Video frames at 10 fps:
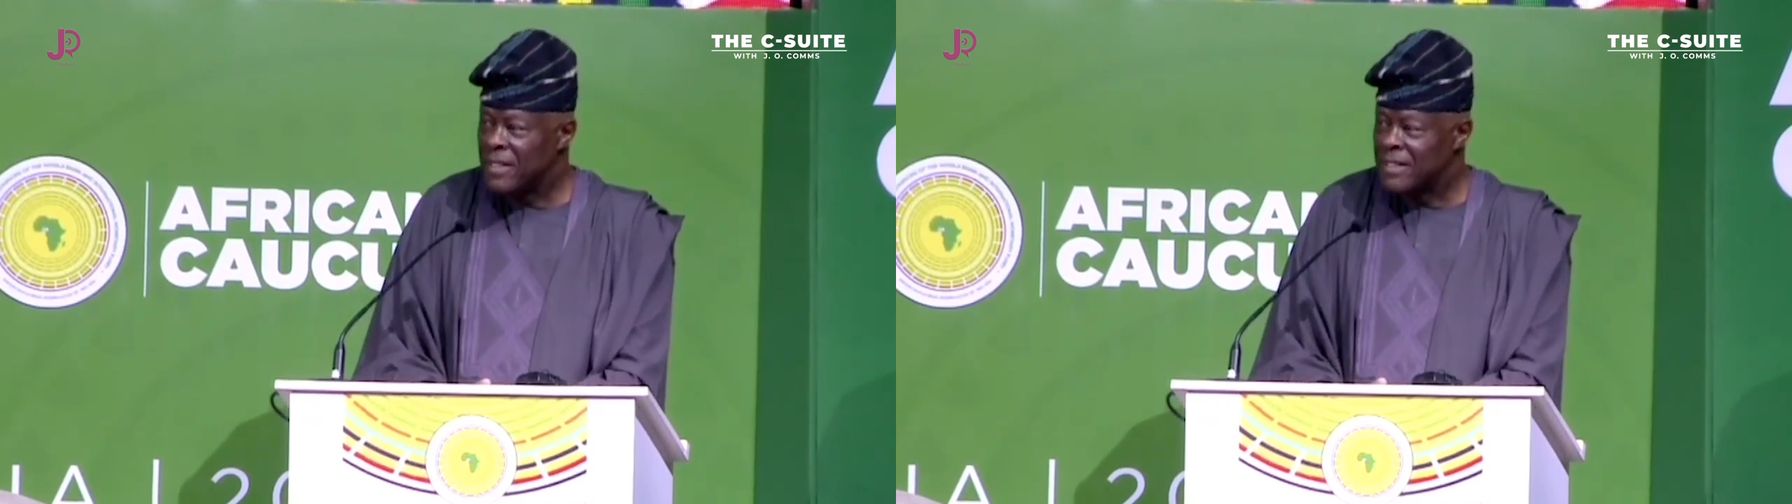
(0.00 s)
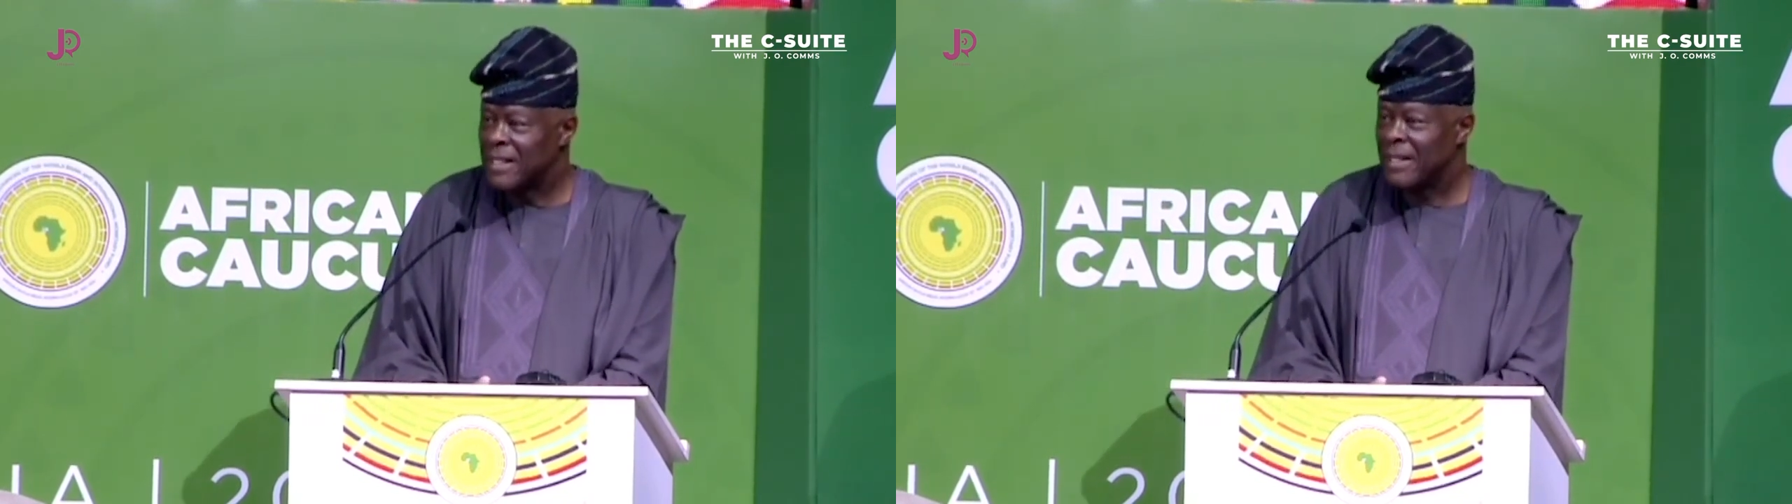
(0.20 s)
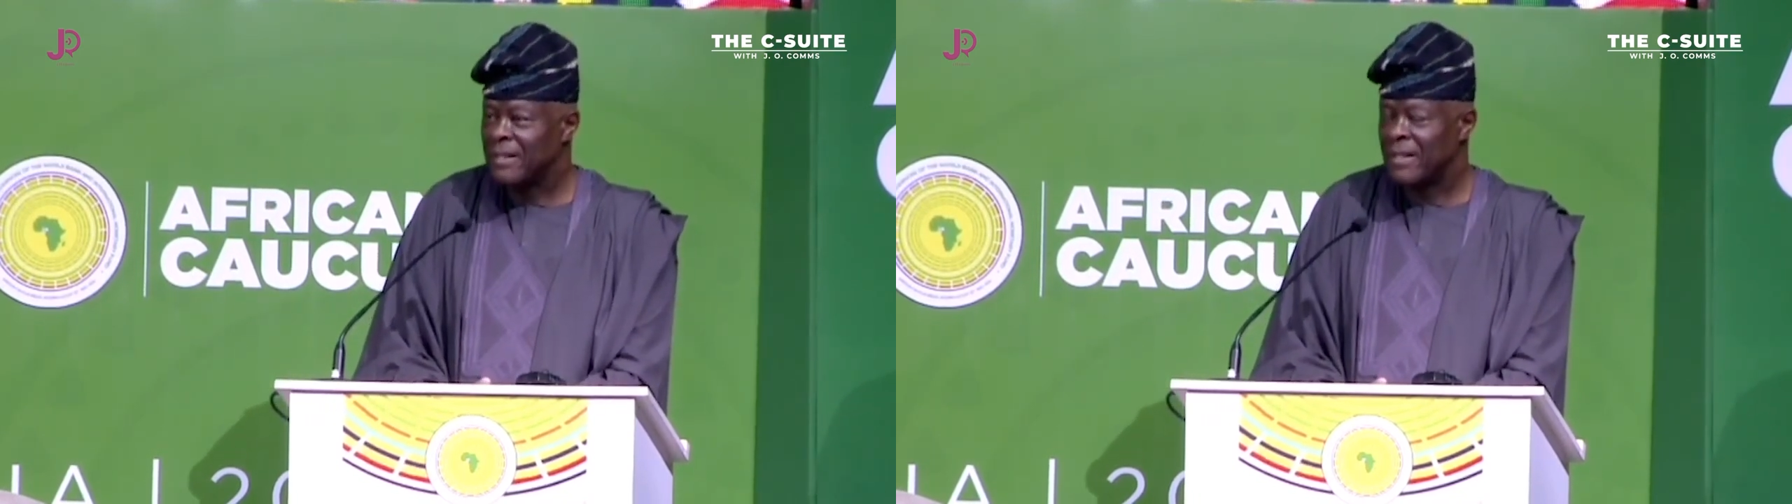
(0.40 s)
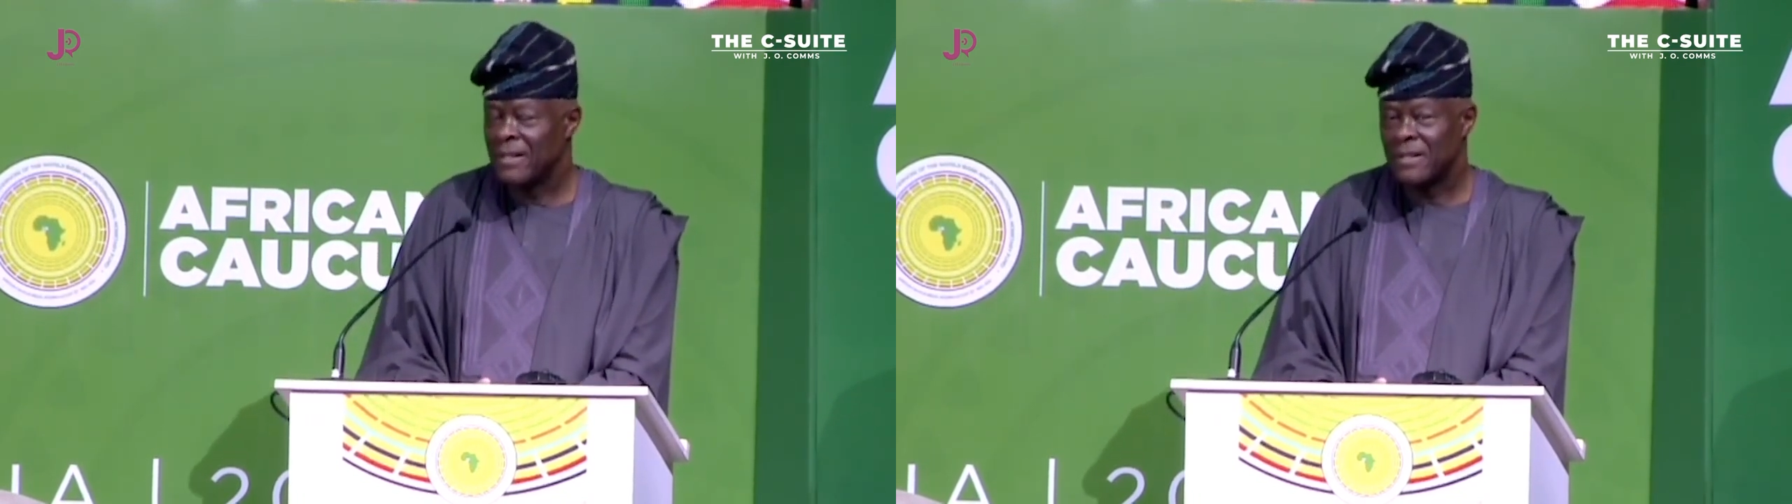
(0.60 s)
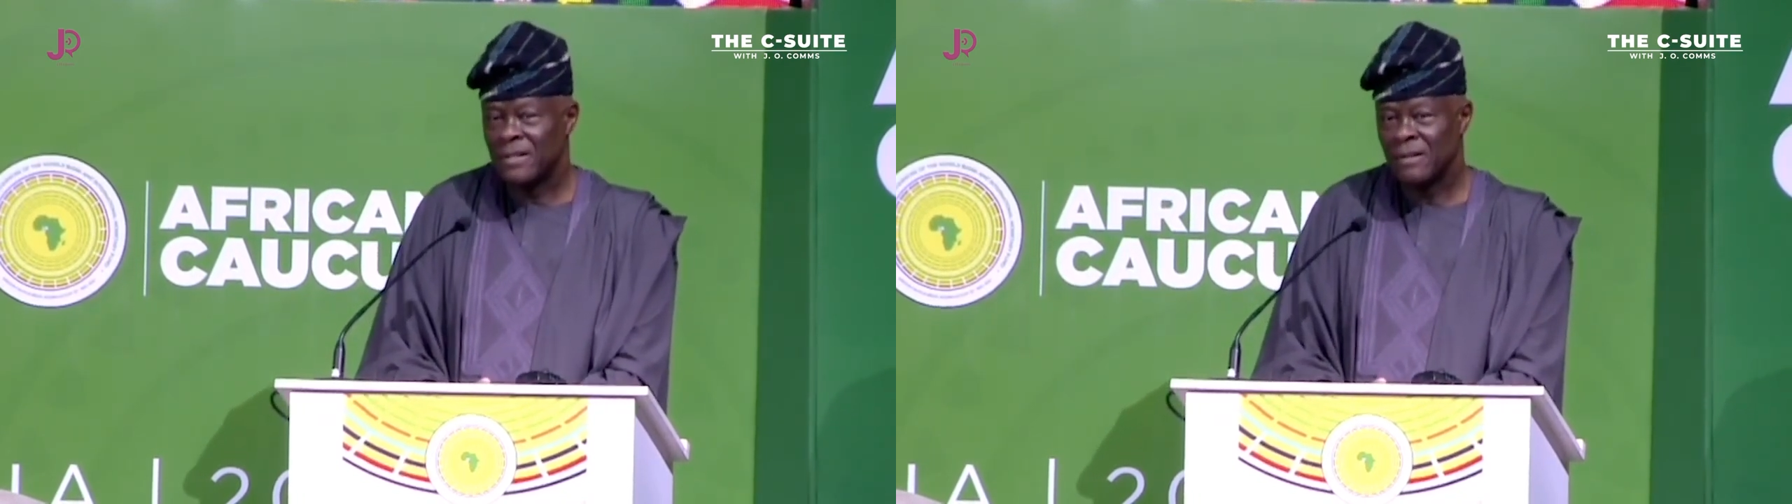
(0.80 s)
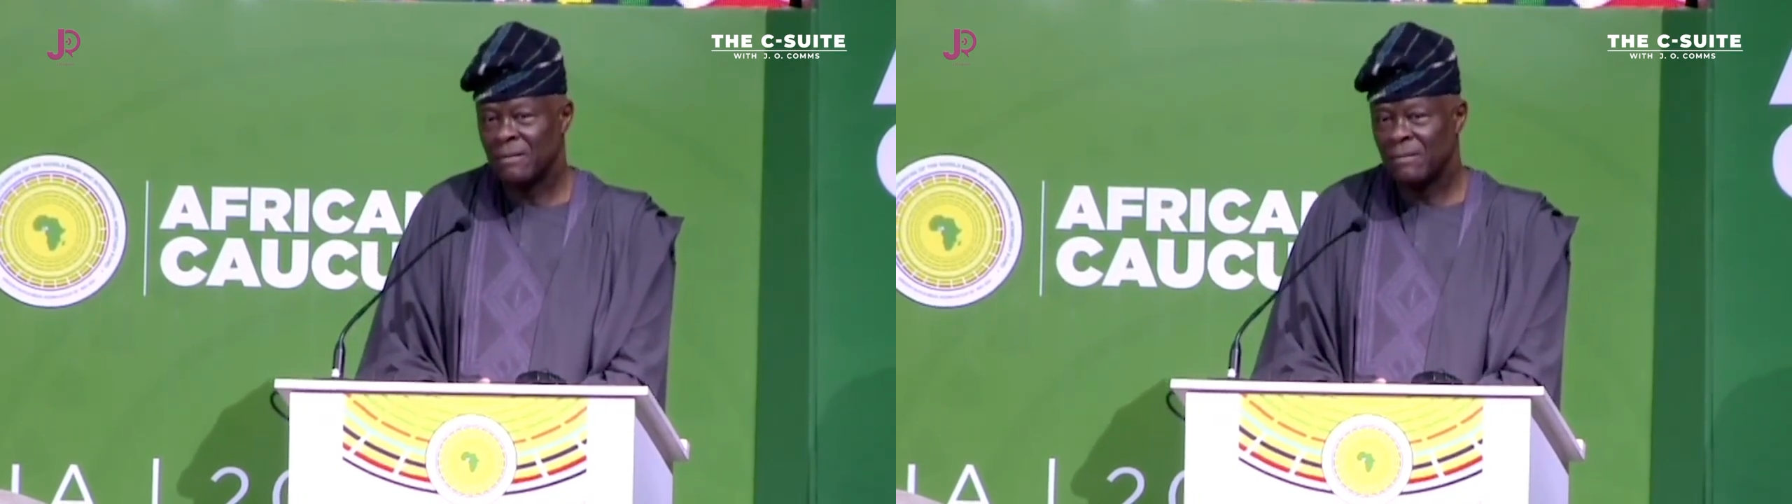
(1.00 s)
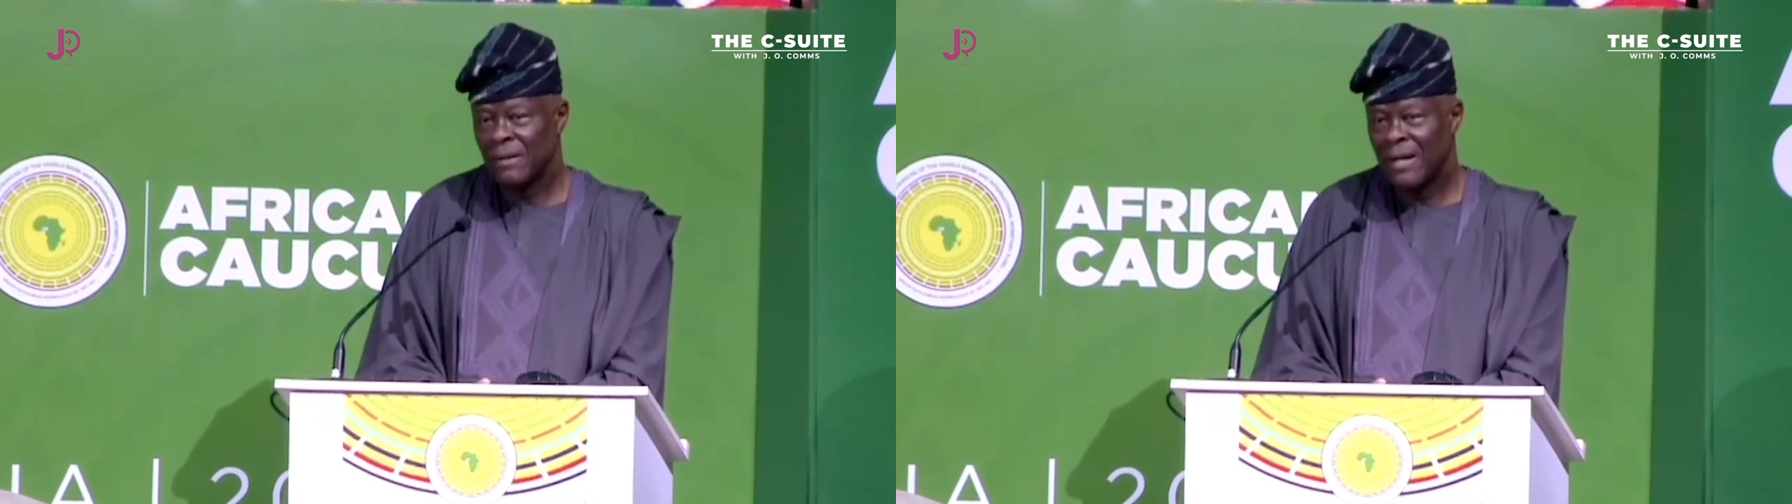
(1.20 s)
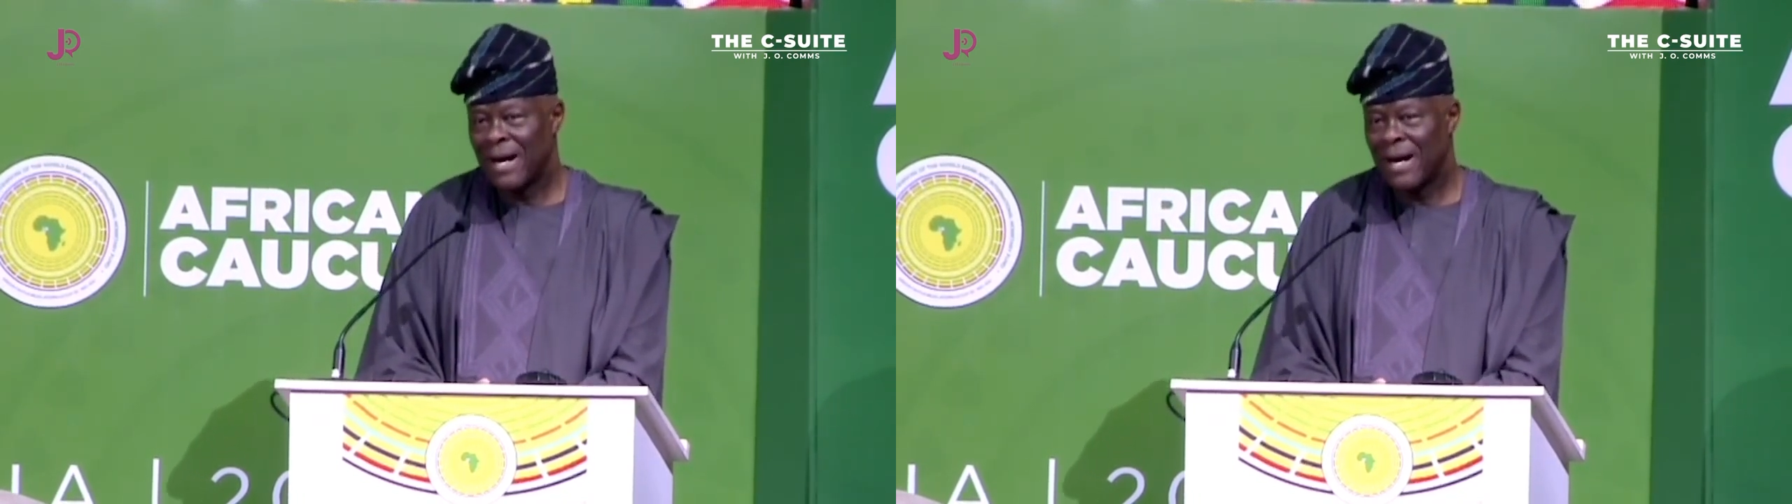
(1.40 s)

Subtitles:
Having said this,